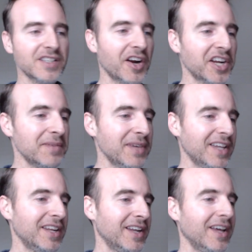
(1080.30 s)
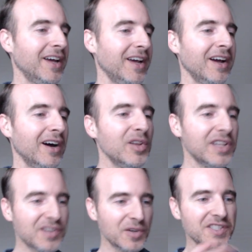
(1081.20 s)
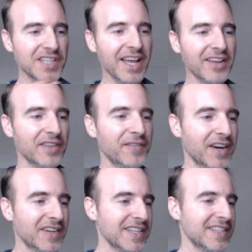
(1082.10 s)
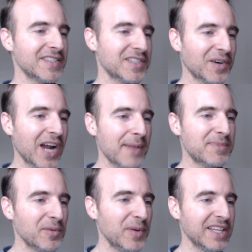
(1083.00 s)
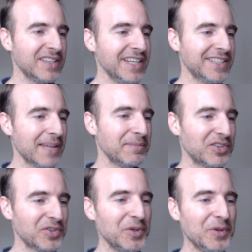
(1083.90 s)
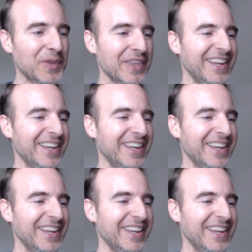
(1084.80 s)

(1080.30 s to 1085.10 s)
argument and oh, let's go seek out the Pharisees and scribes so we can teach them the truth. And